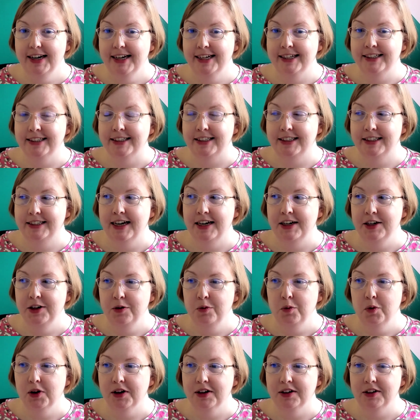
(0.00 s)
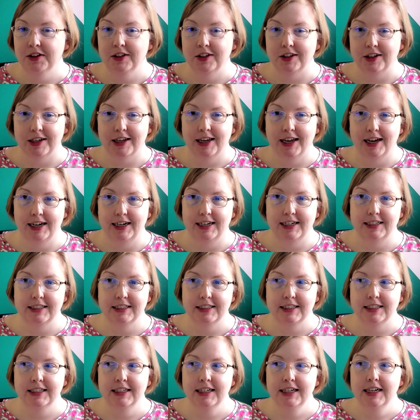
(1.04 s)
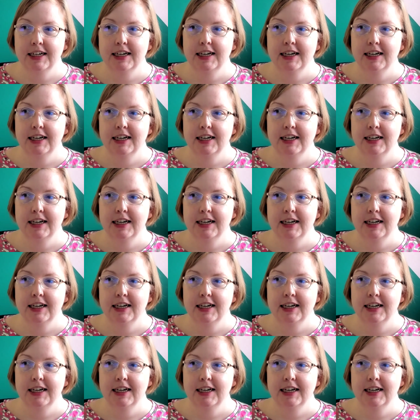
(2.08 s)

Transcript: Instead, you want to look at